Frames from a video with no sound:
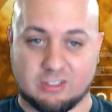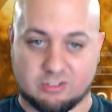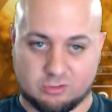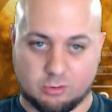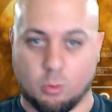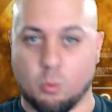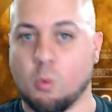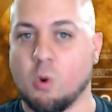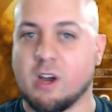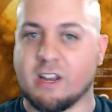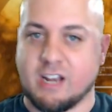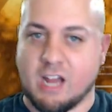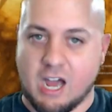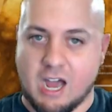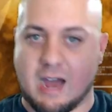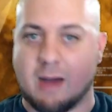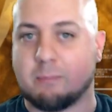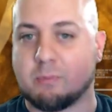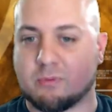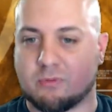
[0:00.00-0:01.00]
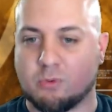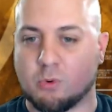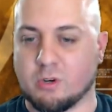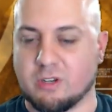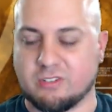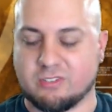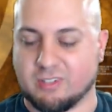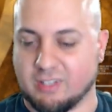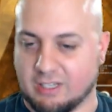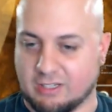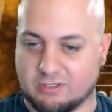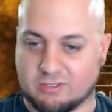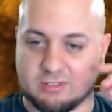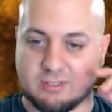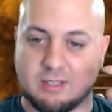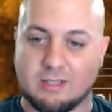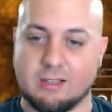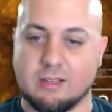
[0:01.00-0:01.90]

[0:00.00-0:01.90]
So one hop, 46.